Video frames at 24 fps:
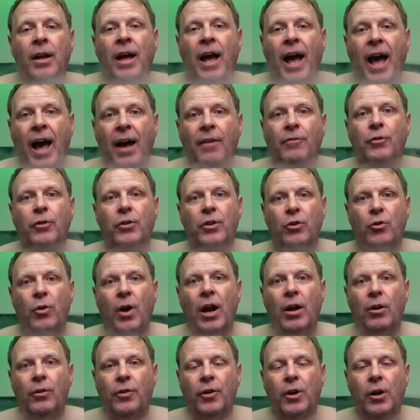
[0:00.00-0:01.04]
after the
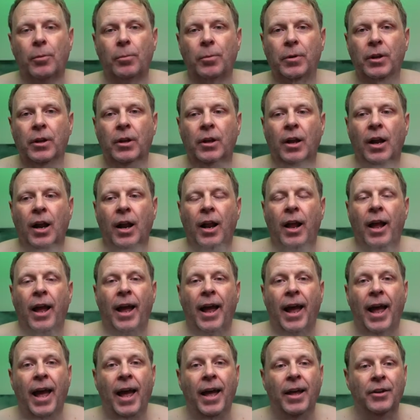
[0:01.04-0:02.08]
cryotherapy,
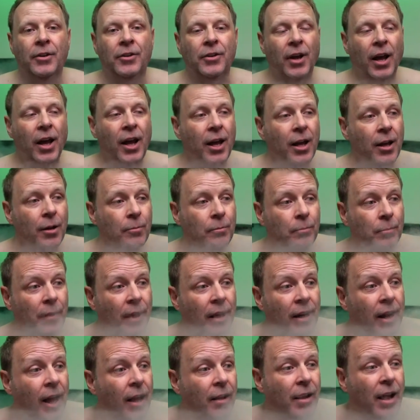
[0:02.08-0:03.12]
and
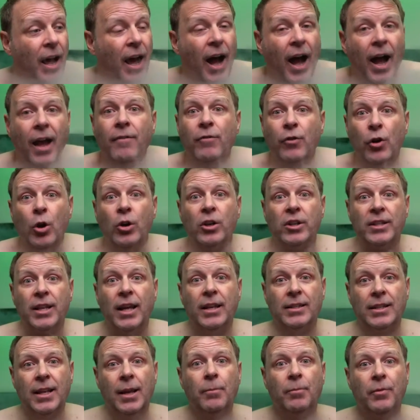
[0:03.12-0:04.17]
I've noticed that
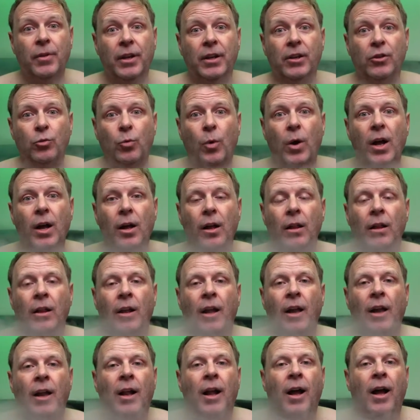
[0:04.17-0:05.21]
same thing as well.
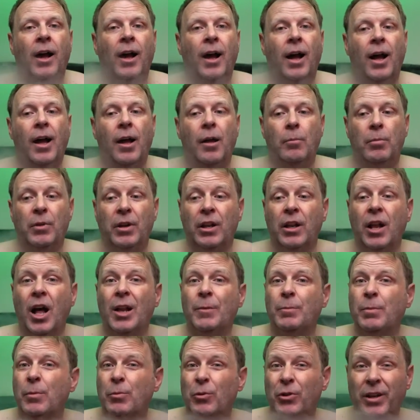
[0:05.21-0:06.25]
But a lot
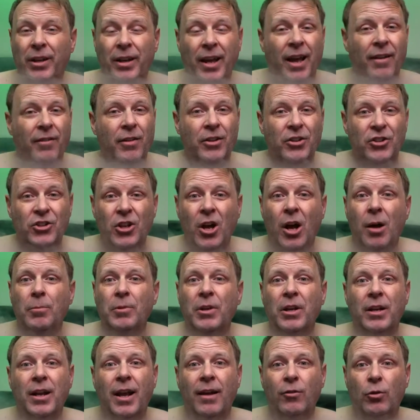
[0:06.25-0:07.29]
of people that have insomnia
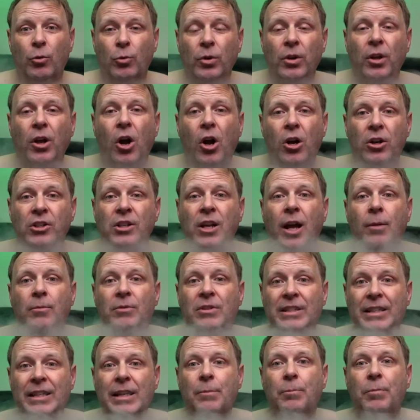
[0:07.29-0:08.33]
and have a really hard time
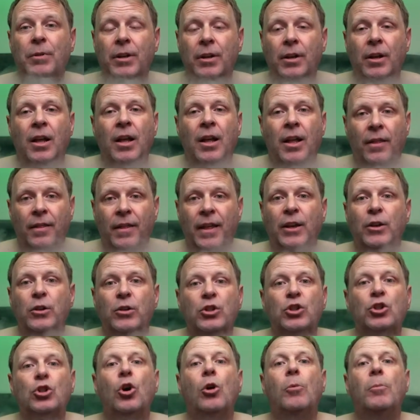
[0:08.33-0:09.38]
sleeping, they do
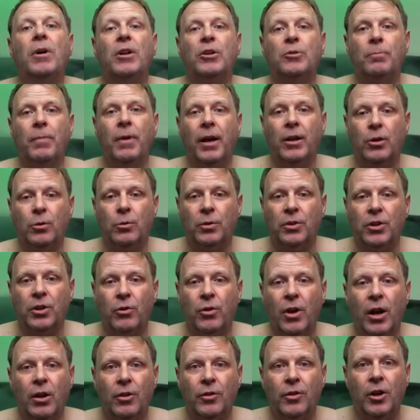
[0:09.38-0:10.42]
so much better with the
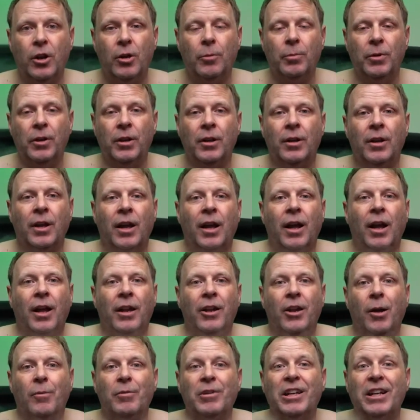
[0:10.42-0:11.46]
cryotherapy.
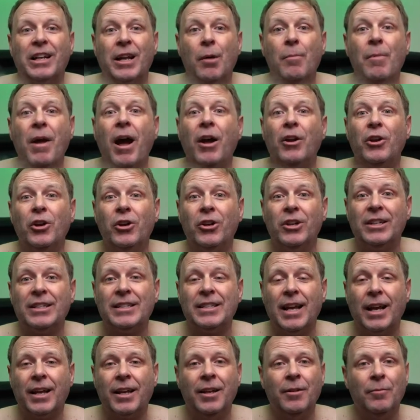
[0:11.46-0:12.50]
Now I'm going to come out here in a
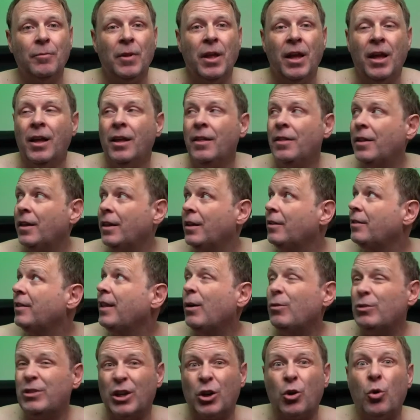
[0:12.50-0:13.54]
second. That
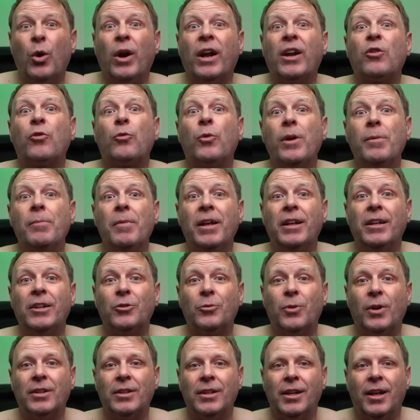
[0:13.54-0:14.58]
was a quick 3 minutes,
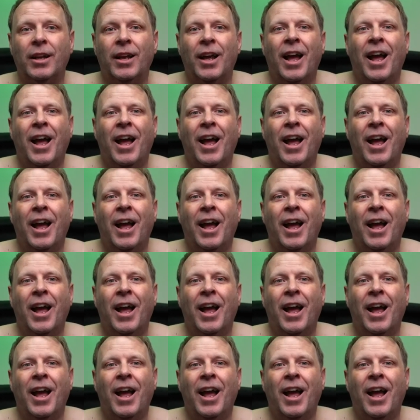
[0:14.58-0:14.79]
wasn't it?